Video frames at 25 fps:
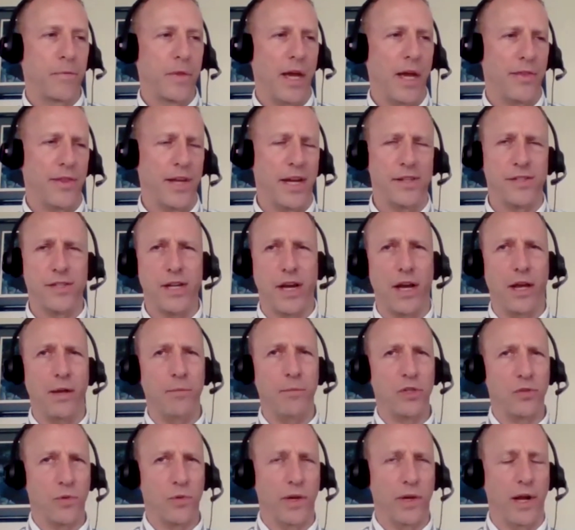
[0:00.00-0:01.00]
At that
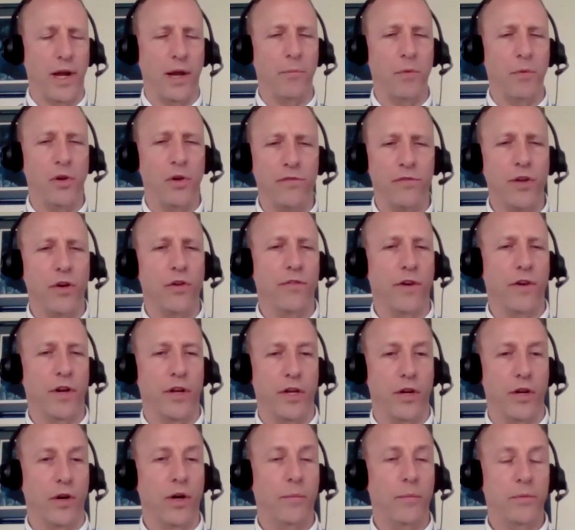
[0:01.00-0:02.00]
time is when I moved over to
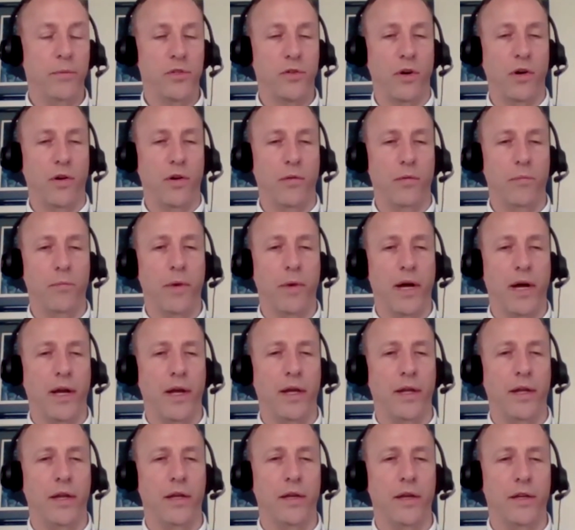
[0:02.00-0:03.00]
Europe, so
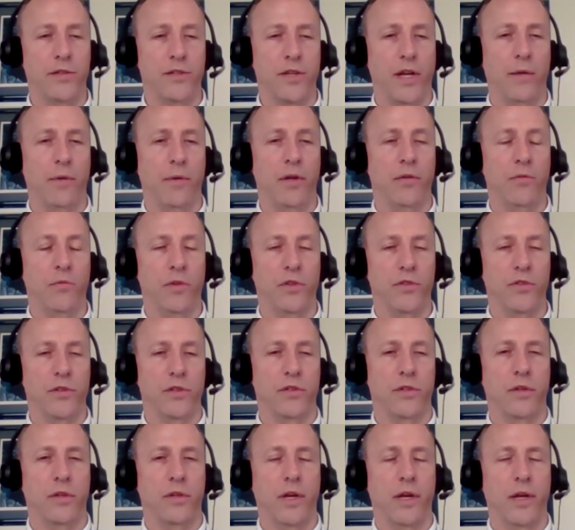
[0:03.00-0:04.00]
my assignment
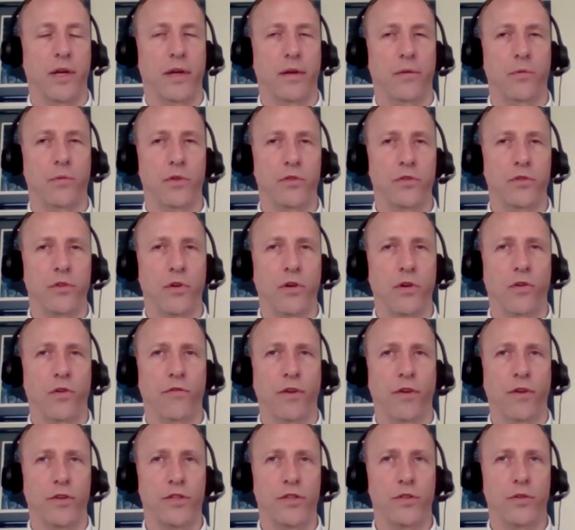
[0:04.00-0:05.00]
was uh, was
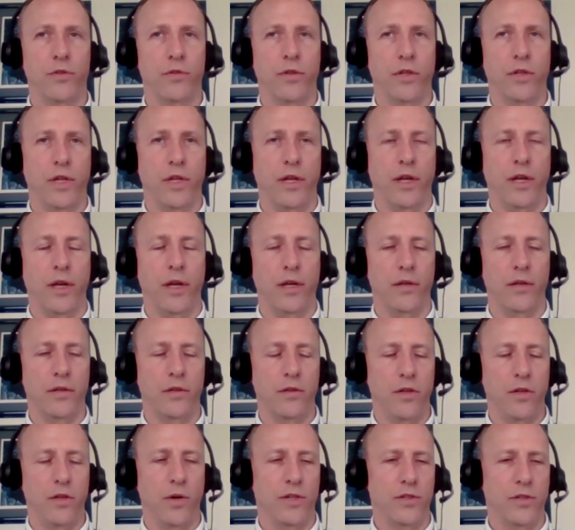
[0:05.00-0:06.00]
over to the uh,
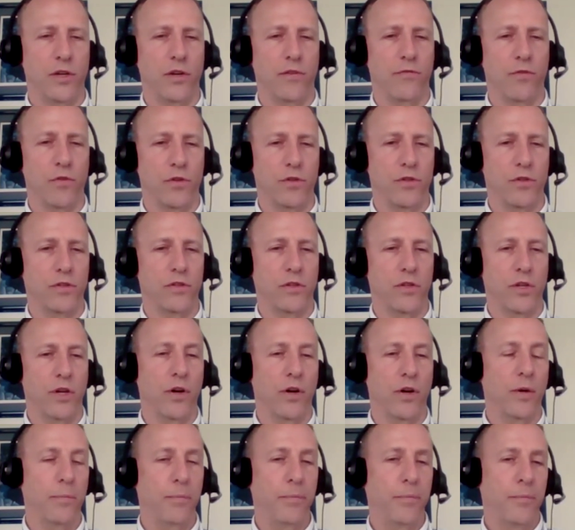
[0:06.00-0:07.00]
U S Air Forces in
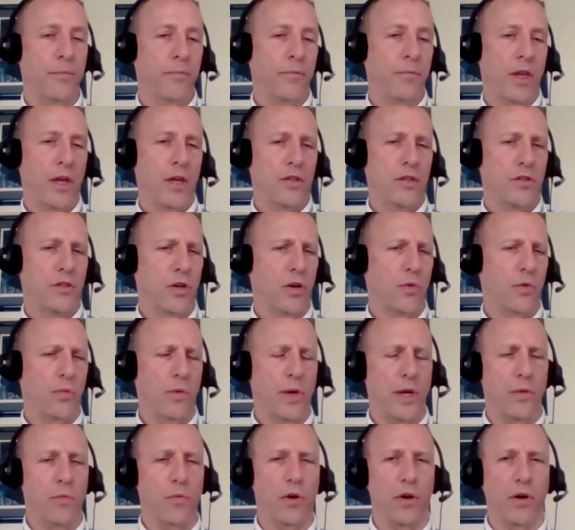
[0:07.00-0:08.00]
Europe. So
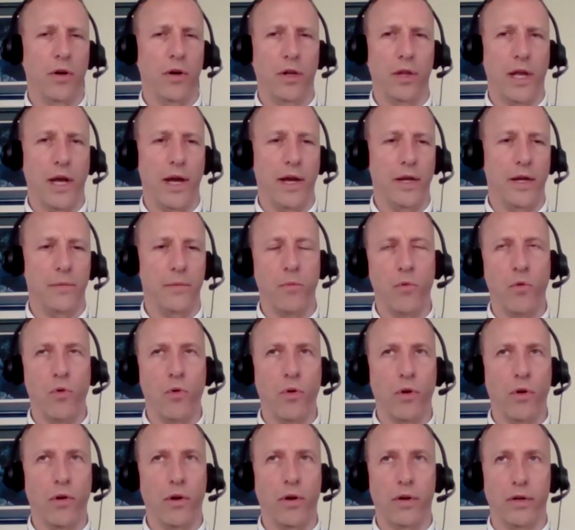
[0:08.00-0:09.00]
we were aligned
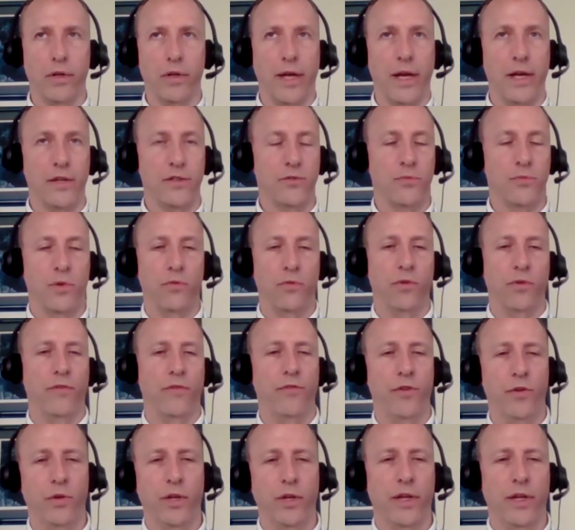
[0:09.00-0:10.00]
more or less with
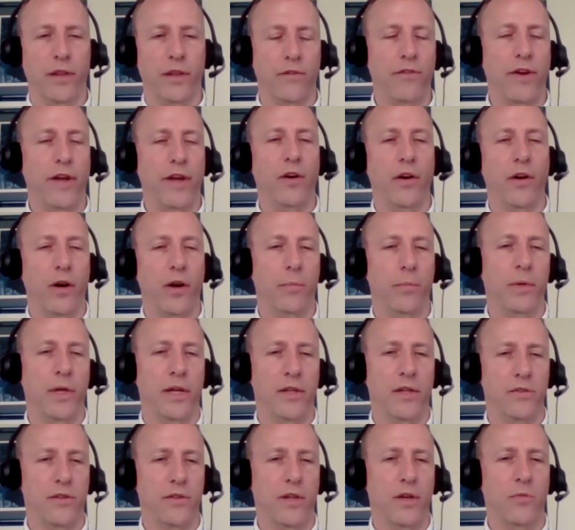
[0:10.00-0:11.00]
refueling the fighter
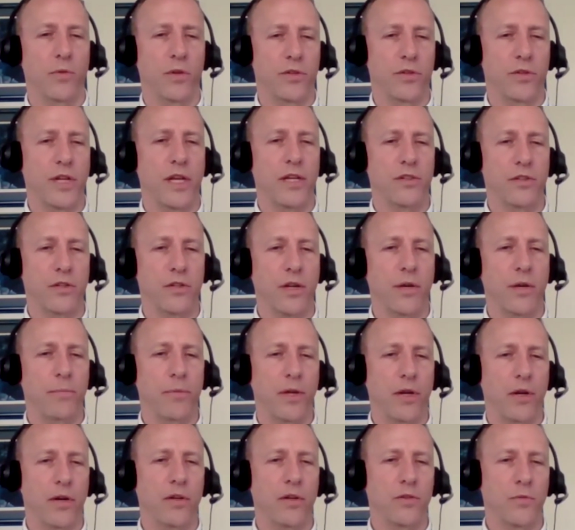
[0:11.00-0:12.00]
airplanes that were stationed up
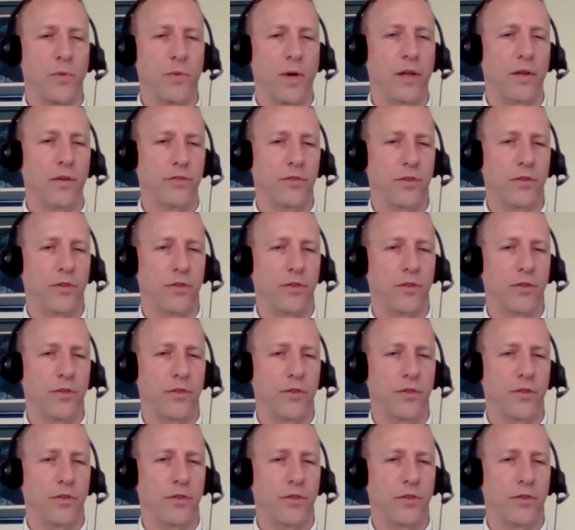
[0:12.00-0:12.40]
there as well.